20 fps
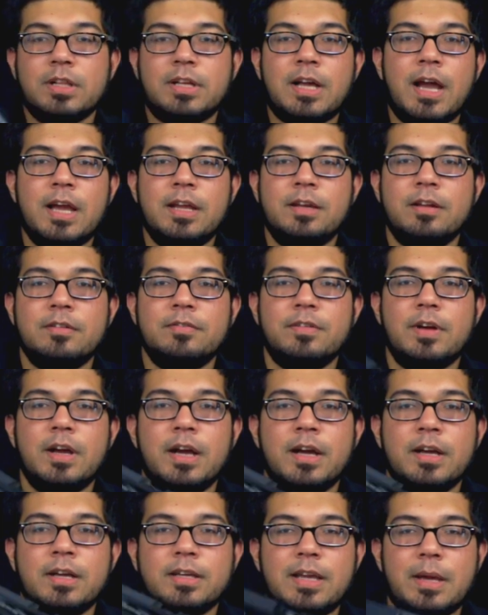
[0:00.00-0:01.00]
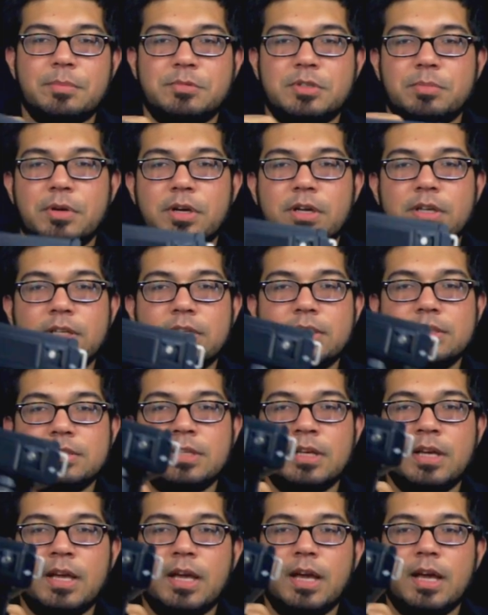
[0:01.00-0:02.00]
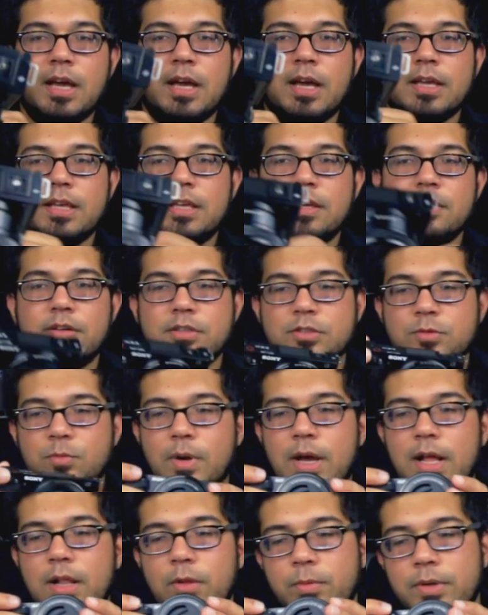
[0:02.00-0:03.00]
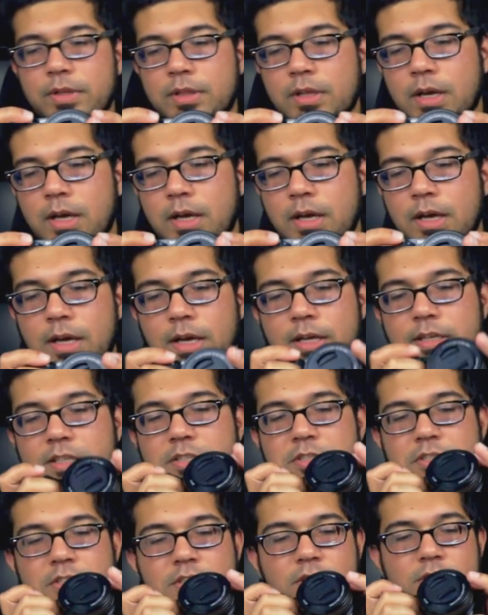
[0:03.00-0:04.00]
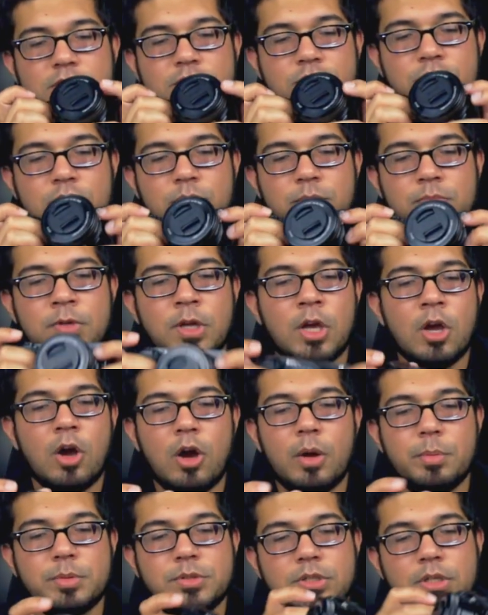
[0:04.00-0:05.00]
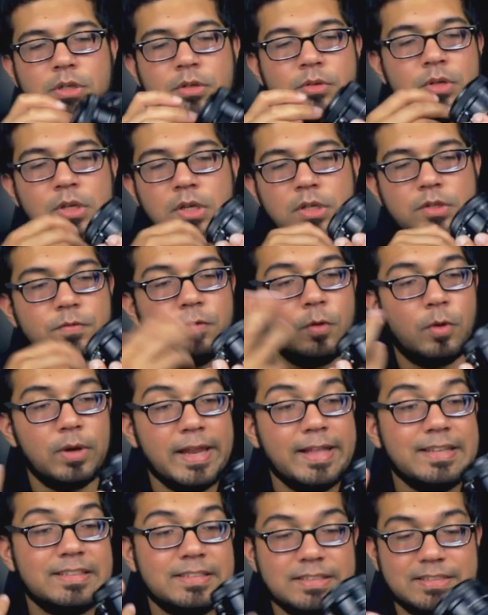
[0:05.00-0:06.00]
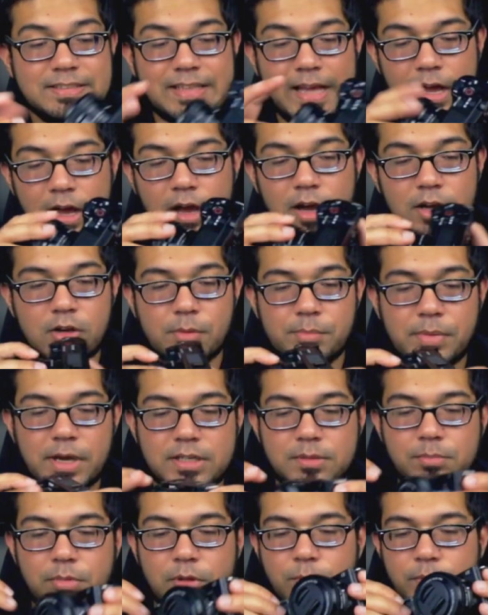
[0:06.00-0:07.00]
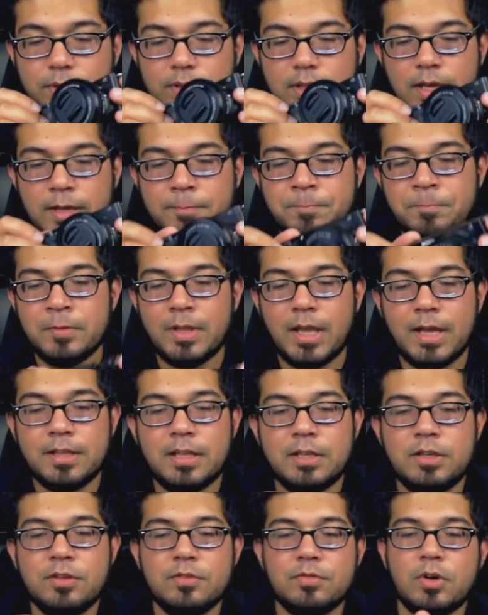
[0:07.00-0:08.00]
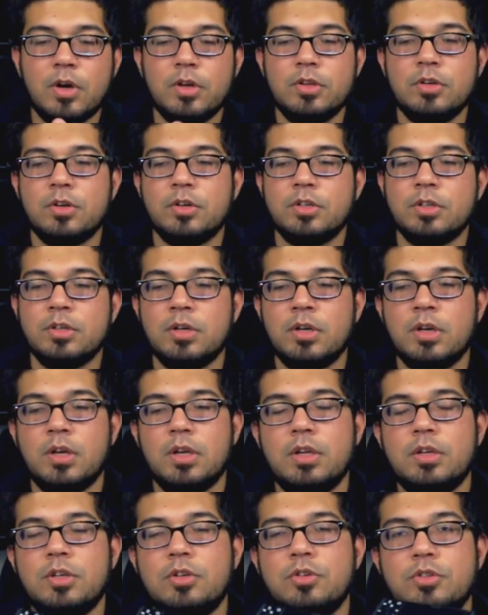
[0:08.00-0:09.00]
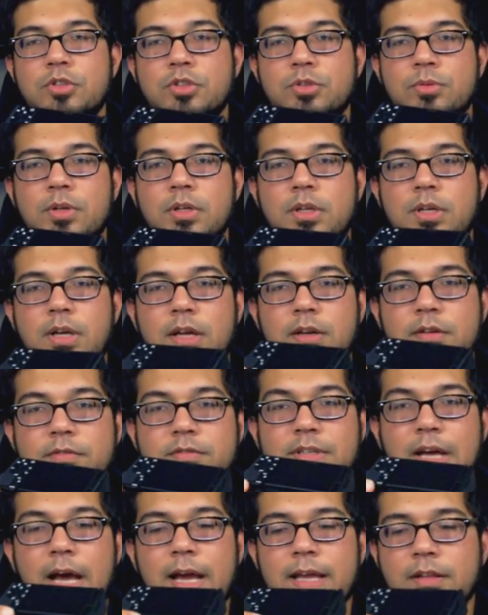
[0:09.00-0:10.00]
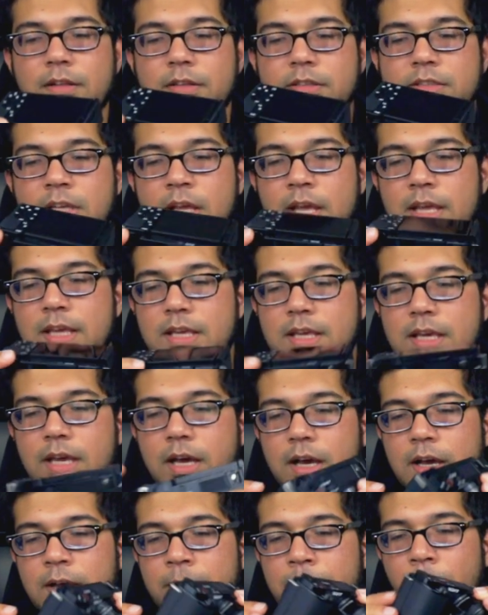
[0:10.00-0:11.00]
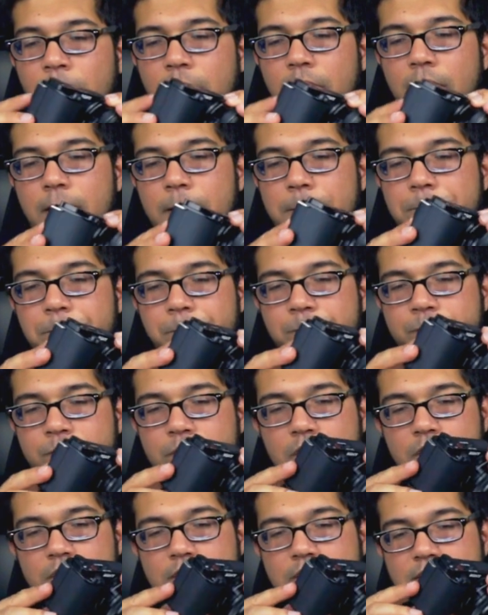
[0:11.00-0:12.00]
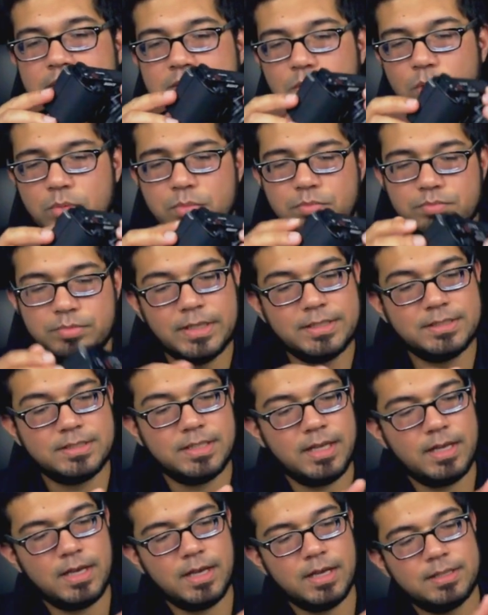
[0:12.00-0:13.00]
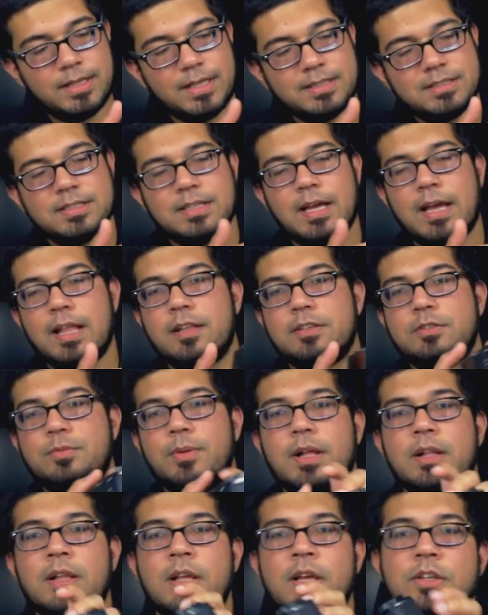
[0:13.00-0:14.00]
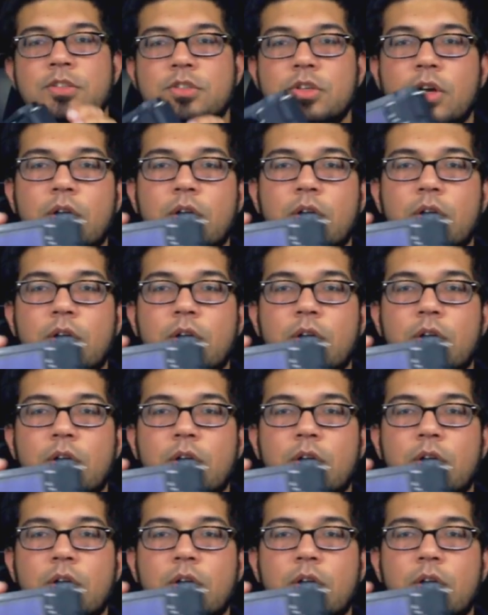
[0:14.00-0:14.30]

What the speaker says: kind of capture button is here as well, with a digital zoom option for lenses that are compatible with it. And then you've got your usual kind of dials here. That's a dial as well. So